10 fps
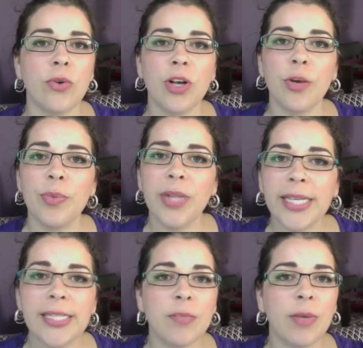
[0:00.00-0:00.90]
or
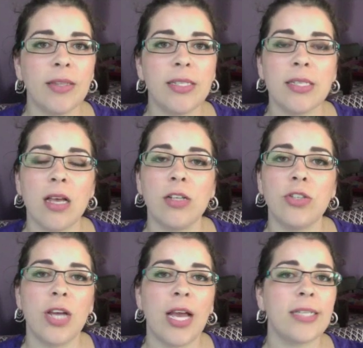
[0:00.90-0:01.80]
complaints about this
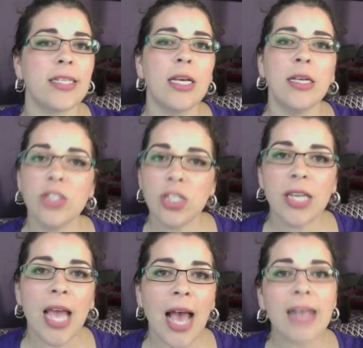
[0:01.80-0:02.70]
contract,
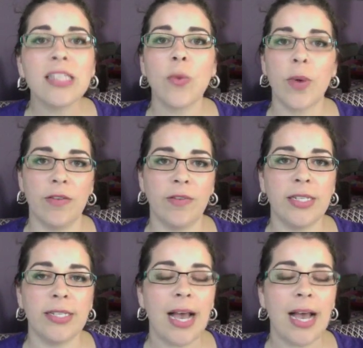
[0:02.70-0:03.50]
just ask one of us.